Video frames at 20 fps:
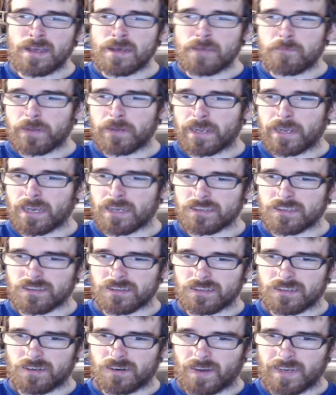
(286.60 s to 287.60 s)
because
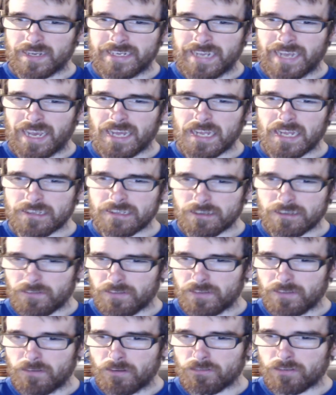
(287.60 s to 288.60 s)
like yeah, some of
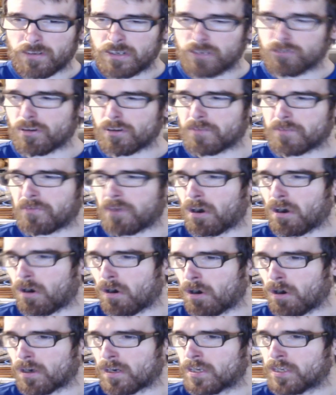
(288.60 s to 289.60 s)
the moves in Street Fighter are
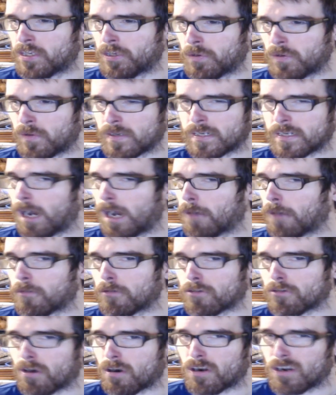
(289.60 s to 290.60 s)
hard to do and combos
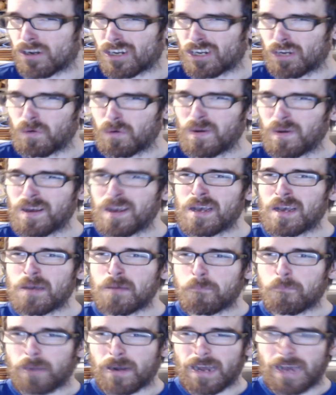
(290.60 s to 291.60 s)
are hard to do,
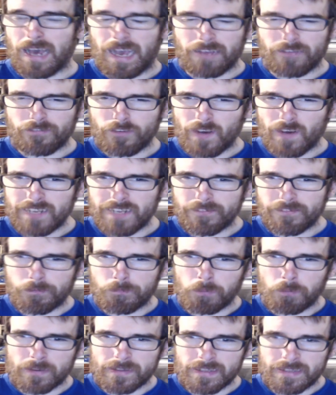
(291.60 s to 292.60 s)
but I feel like if you
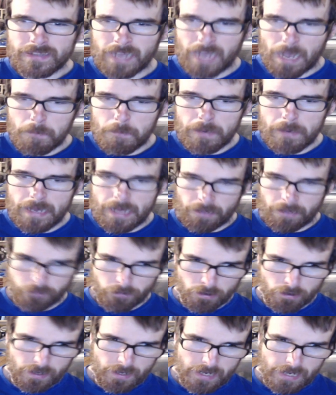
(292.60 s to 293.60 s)
put the time and
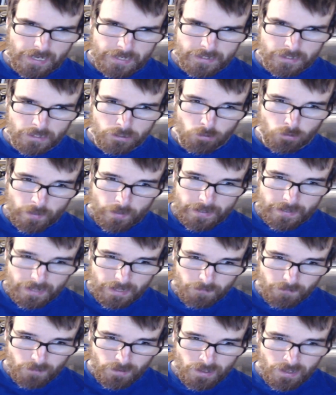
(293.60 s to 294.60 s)
effort into doing
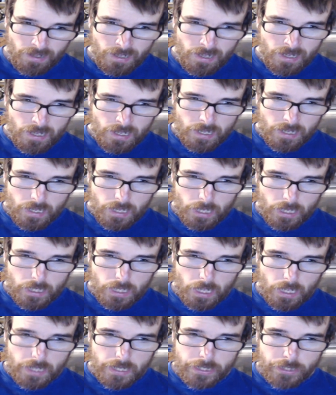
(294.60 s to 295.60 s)
them,
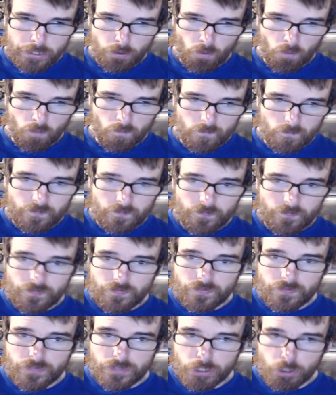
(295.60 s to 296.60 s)
you'll
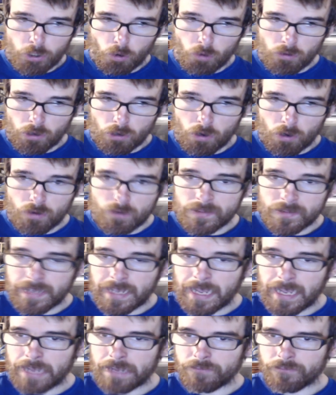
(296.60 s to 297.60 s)
you'll learn the
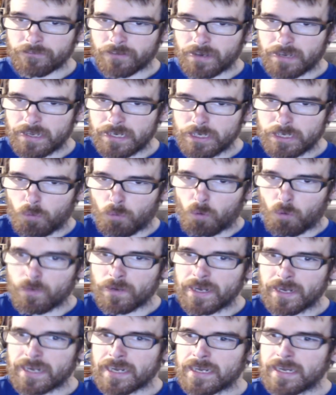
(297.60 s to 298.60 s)
game and you won't
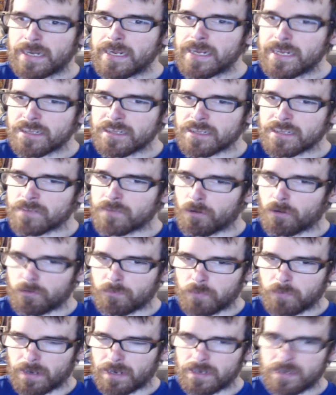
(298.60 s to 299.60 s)
need an easy mode.
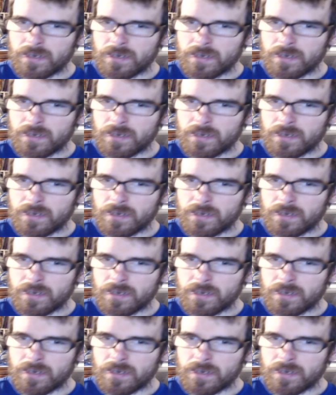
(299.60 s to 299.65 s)
But